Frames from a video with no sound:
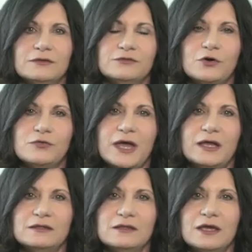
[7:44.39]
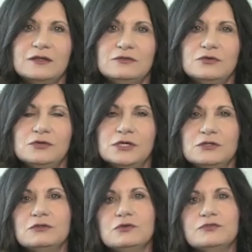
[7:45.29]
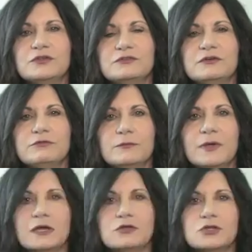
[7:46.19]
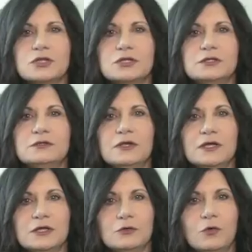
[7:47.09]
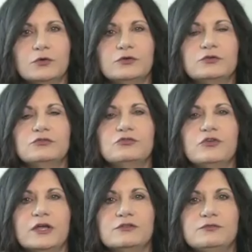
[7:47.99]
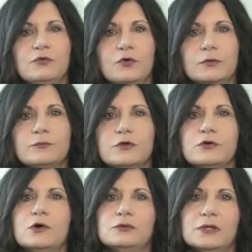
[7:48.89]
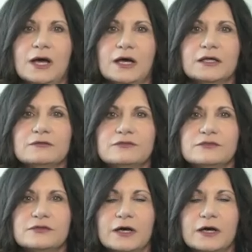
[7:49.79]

so that they too can use this information in order to transform their own lives.